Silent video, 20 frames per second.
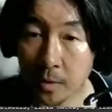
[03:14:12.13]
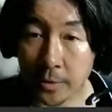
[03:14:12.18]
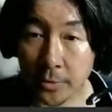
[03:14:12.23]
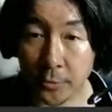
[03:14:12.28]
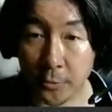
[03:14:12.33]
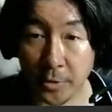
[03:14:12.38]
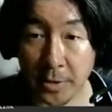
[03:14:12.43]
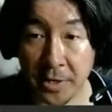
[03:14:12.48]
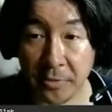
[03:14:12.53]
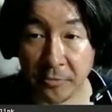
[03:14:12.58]

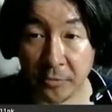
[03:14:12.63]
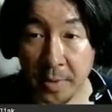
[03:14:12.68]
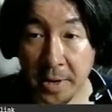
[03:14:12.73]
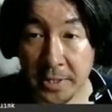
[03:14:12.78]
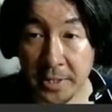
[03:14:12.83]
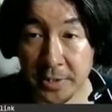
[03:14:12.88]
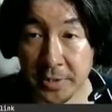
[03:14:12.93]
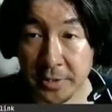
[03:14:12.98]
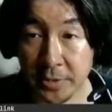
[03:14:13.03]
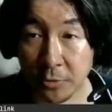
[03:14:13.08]
thread
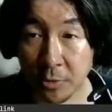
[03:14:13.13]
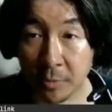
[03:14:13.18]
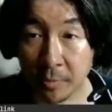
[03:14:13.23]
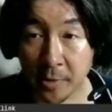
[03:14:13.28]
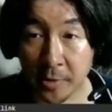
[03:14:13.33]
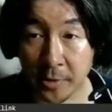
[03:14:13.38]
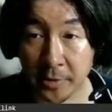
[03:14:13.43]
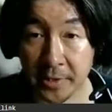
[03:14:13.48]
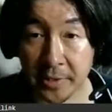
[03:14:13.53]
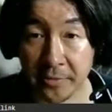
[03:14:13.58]
information into a
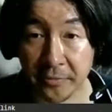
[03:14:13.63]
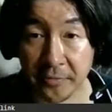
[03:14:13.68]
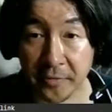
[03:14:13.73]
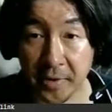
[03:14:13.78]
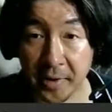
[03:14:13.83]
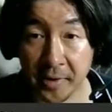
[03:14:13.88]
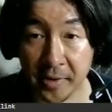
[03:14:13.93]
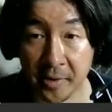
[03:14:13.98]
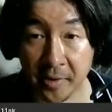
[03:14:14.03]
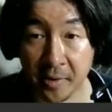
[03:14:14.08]
markdown
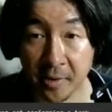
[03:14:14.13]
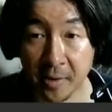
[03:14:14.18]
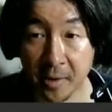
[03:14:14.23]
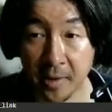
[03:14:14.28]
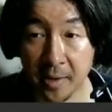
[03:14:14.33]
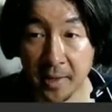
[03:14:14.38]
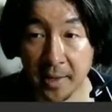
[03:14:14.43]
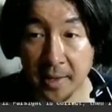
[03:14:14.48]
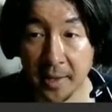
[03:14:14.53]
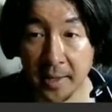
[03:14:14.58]
file.
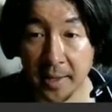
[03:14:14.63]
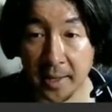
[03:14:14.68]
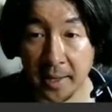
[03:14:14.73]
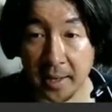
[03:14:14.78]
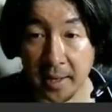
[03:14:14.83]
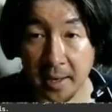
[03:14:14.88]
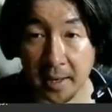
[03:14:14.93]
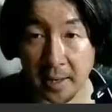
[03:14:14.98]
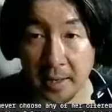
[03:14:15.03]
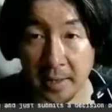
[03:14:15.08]

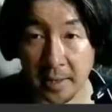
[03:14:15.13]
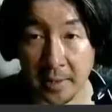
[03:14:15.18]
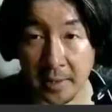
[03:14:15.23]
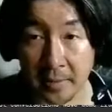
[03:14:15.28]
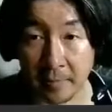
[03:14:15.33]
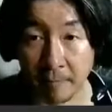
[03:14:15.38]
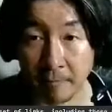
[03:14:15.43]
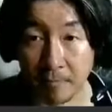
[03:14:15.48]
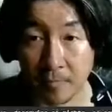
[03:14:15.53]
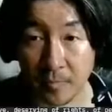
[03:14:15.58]

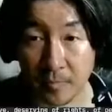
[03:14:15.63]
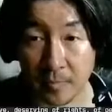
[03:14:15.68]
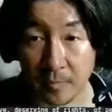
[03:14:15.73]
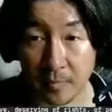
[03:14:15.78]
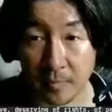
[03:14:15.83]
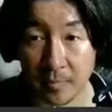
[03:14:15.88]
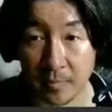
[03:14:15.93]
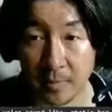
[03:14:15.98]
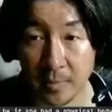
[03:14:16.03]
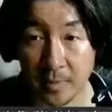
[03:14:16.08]
And
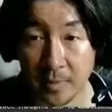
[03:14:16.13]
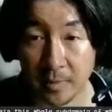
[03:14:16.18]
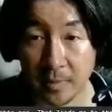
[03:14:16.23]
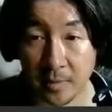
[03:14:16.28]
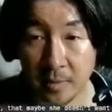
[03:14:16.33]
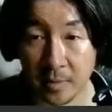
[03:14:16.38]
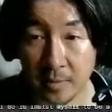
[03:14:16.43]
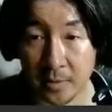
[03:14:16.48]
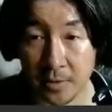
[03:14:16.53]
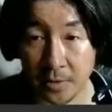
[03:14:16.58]

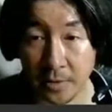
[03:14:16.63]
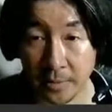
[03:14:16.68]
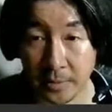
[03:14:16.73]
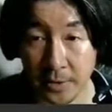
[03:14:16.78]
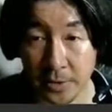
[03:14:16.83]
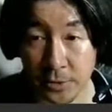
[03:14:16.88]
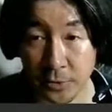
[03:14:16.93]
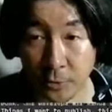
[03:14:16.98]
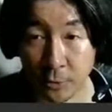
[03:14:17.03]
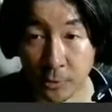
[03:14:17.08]
so I'm
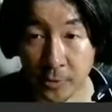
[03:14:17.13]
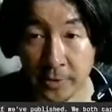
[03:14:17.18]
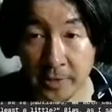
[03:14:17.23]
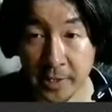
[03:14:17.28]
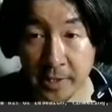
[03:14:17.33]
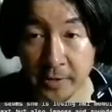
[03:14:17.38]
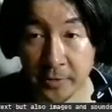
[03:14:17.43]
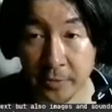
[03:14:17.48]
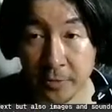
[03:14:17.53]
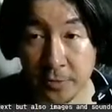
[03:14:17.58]
just scrolling
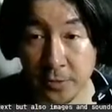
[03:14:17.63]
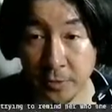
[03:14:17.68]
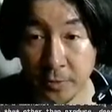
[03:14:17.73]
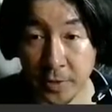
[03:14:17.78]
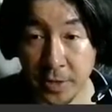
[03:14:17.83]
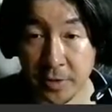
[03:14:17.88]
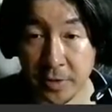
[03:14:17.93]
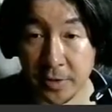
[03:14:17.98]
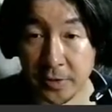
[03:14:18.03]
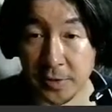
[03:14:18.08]
down here so
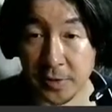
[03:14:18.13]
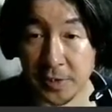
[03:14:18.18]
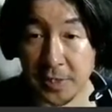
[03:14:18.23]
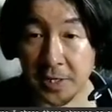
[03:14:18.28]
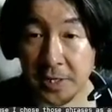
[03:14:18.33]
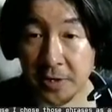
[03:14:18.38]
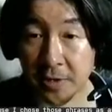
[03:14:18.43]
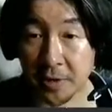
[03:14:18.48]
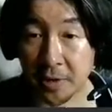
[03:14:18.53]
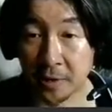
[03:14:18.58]
that you can
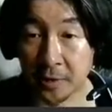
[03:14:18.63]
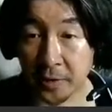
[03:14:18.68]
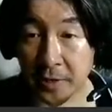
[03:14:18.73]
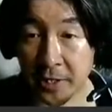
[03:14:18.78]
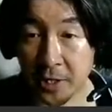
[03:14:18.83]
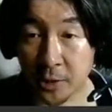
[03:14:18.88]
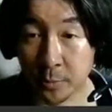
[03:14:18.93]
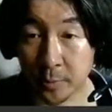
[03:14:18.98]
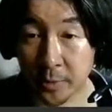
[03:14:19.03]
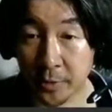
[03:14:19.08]
see all of
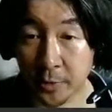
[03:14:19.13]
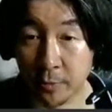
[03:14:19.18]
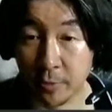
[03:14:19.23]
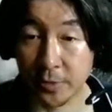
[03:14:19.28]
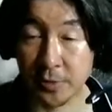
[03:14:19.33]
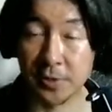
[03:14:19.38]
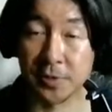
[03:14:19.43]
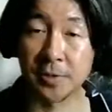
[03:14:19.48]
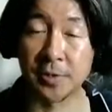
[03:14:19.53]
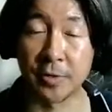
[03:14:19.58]
the output.
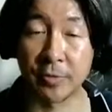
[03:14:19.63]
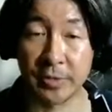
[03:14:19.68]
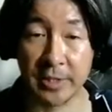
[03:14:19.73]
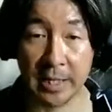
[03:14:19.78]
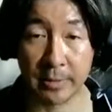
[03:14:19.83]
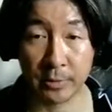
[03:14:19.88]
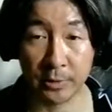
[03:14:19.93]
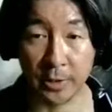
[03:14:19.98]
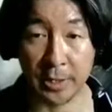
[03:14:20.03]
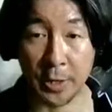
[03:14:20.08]
There's
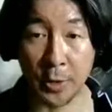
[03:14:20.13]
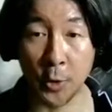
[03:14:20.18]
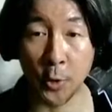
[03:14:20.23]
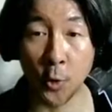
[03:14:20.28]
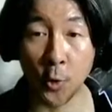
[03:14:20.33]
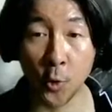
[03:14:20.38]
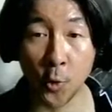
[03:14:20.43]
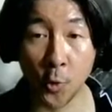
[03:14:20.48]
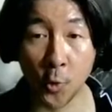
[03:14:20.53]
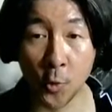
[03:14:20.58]
absolutely
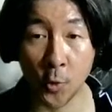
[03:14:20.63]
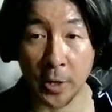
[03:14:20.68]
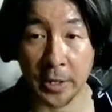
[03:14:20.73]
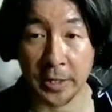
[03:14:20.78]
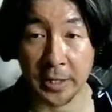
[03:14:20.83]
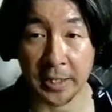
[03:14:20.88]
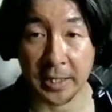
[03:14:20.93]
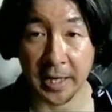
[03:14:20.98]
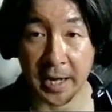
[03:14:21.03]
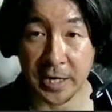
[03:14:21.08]
no
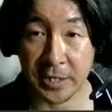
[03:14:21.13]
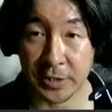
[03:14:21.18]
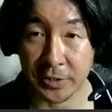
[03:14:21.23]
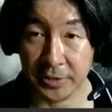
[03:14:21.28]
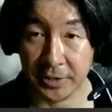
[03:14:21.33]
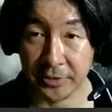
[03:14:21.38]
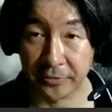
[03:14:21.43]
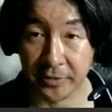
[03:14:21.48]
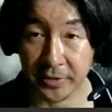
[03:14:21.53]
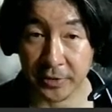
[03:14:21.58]

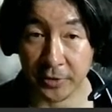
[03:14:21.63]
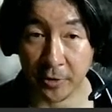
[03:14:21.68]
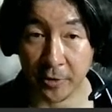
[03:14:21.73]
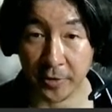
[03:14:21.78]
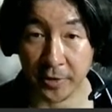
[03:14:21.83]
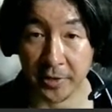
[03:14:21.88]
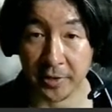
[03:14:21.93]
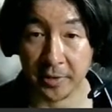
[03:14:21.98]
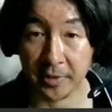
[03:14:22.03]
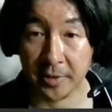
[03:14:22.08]
indication of the
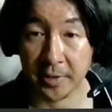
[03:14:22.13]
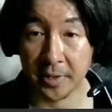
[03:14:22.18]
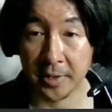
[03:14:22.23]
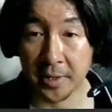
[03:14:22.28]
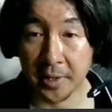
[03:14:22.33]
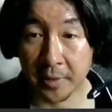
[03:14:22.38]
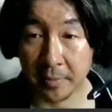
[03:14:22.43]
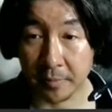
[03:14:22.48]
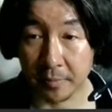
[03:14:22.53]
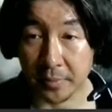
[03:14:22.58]
target
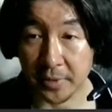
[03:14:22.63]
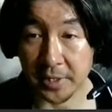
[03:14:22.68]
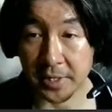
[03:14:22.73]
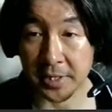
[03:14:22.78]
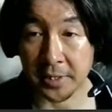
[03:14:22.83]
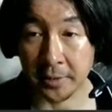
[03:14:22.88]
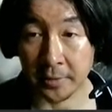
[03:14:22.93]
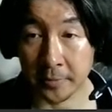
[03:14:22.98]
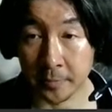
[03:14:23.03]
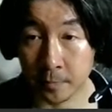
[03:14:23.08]

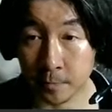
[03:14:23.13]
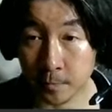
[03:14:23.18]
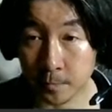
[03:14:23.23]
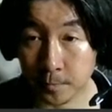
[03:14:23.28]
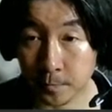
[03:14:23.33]
being